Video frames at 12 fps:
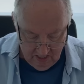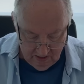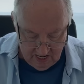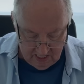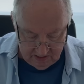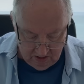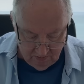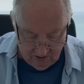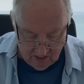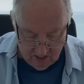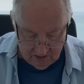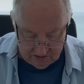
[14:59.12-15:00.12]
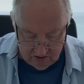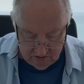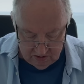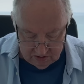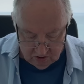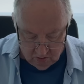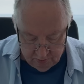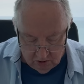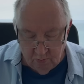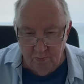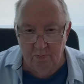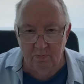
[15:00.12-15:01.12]
That's in regards to the
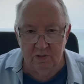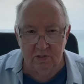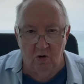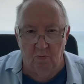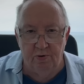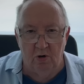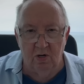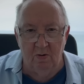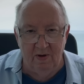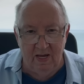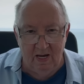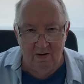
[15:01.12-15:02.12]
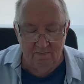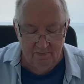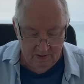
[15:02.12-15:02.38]
scopolamine.